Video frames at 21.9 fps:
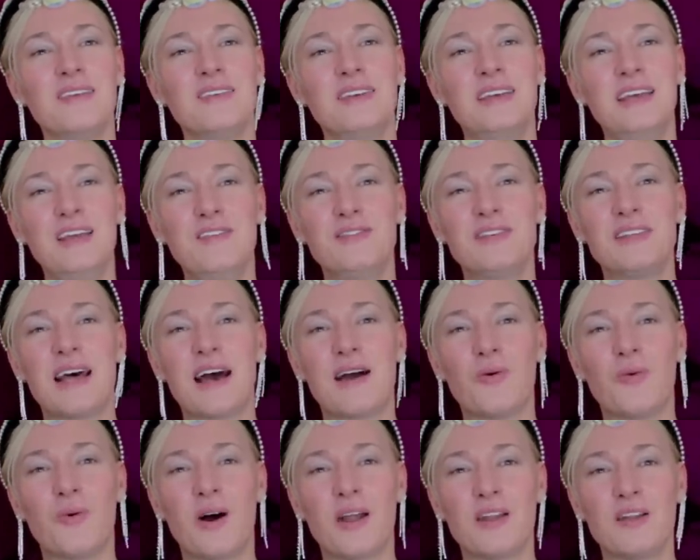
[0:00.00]
Even
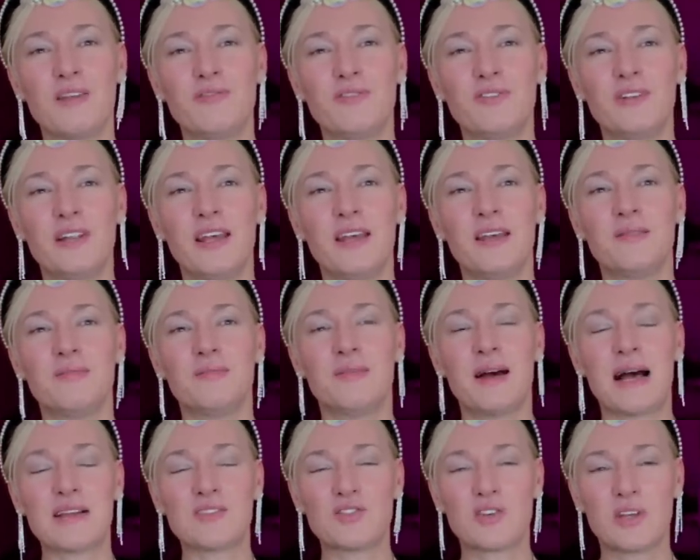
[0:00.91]
that wonderfully
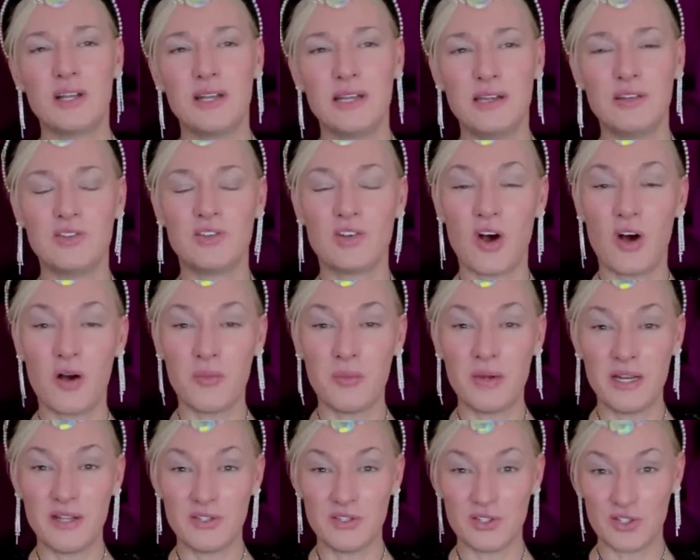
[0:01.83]
masculine
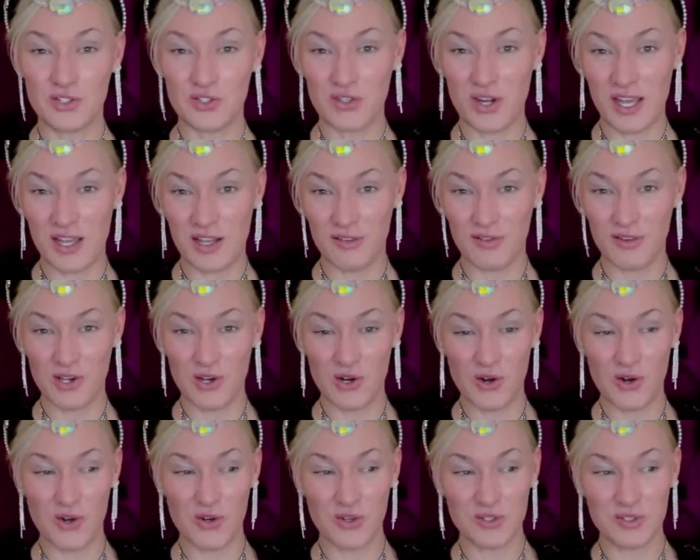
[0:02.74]
dominant streak of
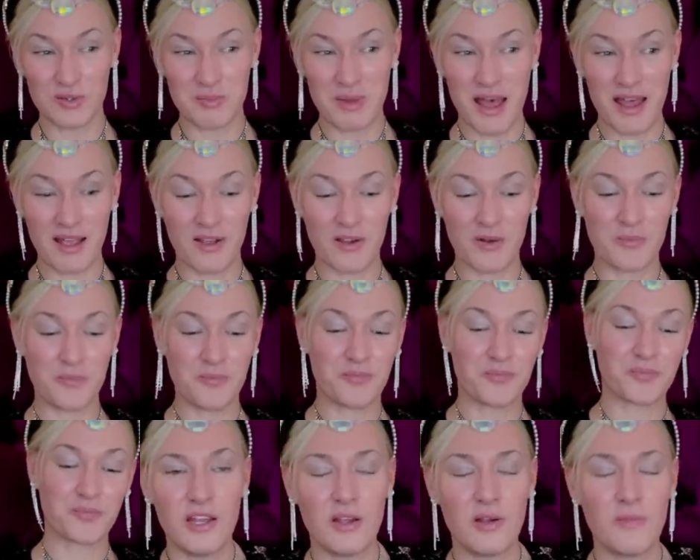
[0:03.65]
yours, Meghan
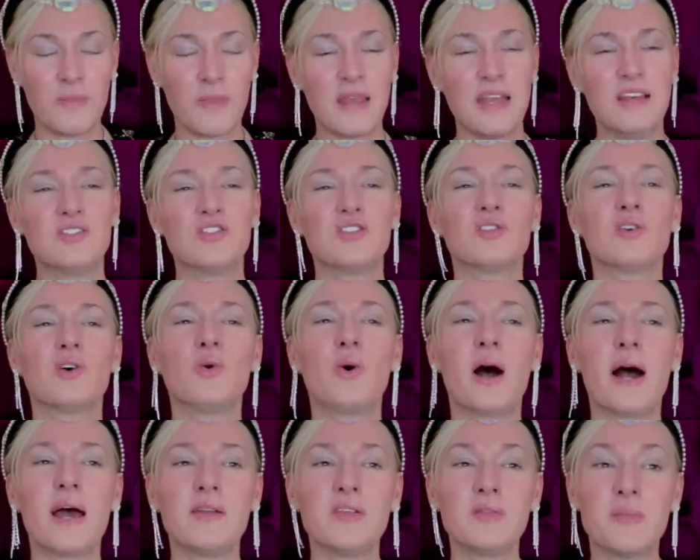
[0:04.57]
isn't
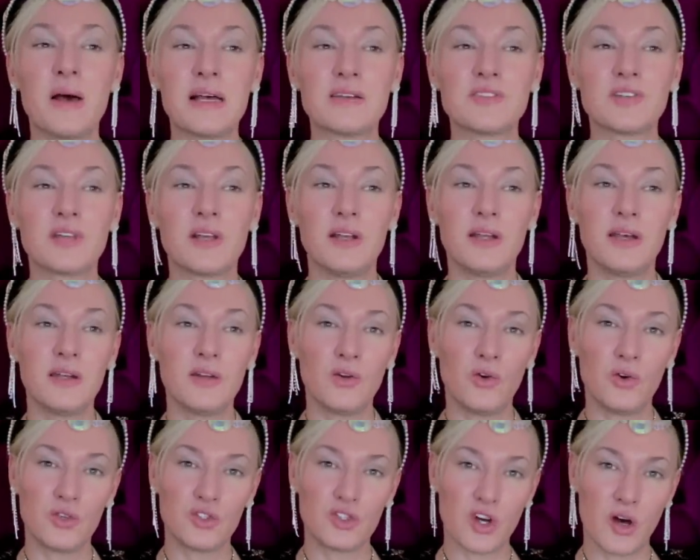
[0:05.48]
quite masculine
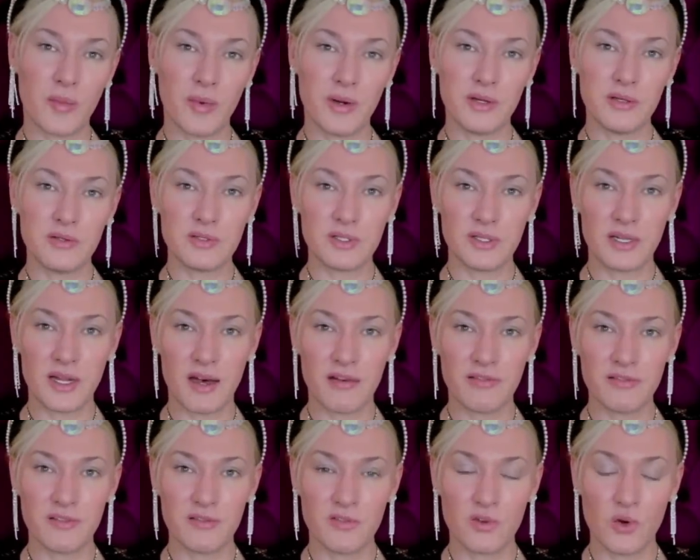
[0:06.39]
or dominant
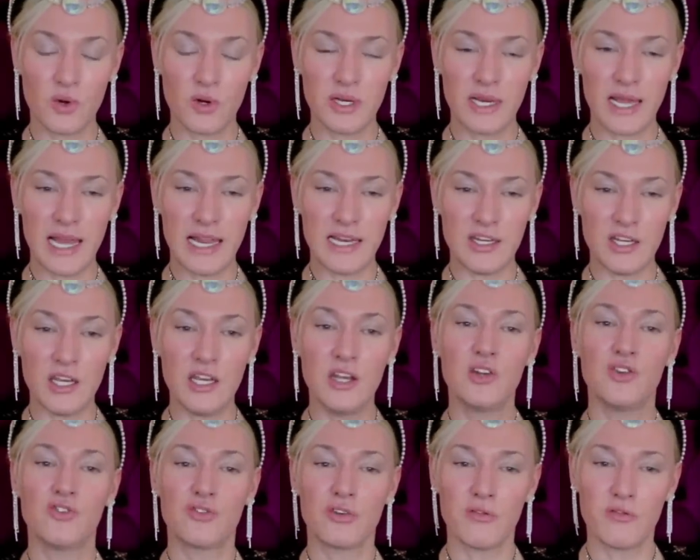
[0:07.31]
enough for Lady
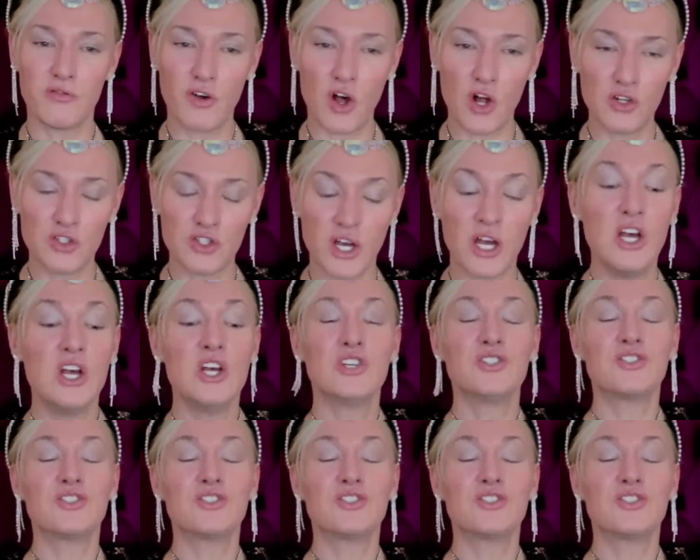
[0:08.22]
Travolta.